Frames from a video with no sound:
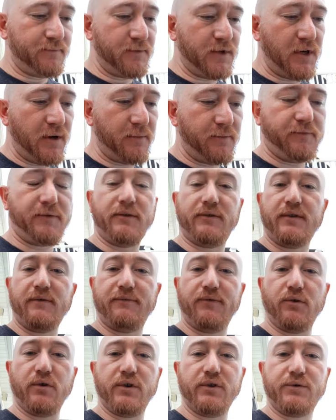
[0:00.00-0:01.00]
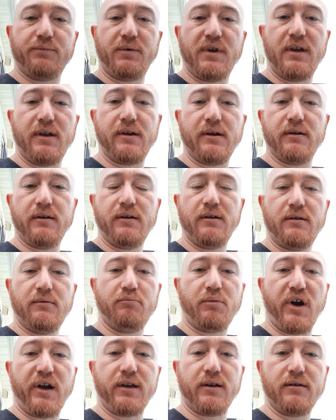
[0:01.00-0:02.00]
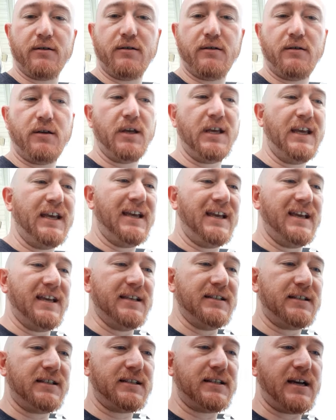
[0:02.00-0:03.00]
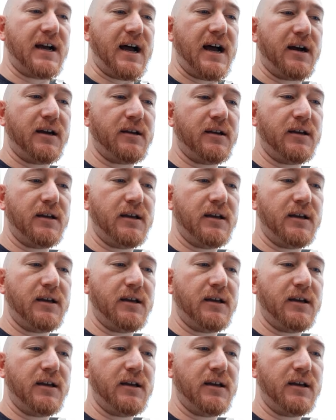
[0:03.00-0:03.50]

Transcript: yep, 54 inch Pika, Pika, in stock.